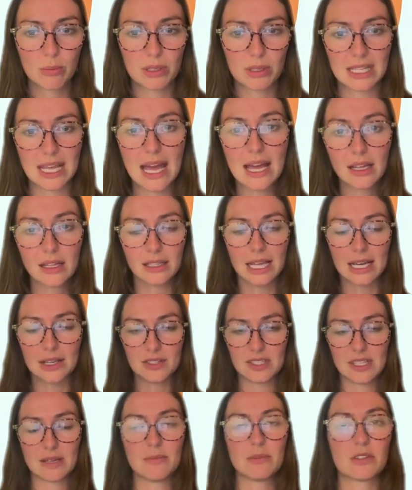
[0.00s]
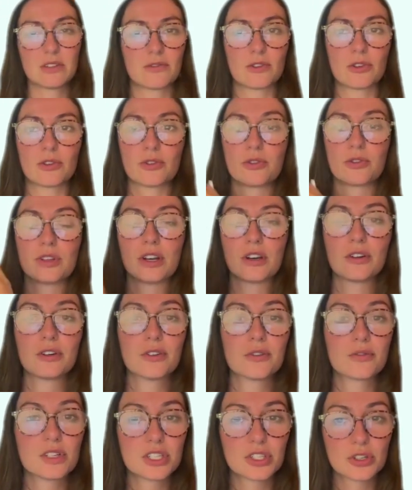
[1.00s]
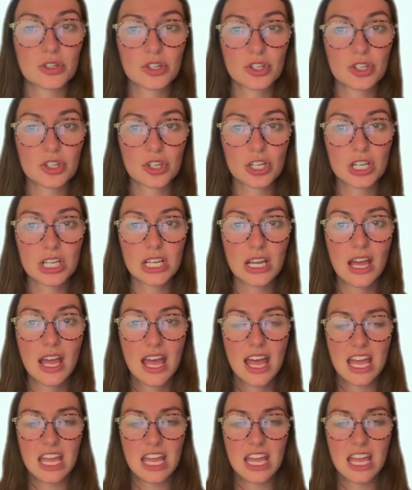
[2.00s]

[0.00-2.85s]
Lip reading: but that allows them to further their own research journey.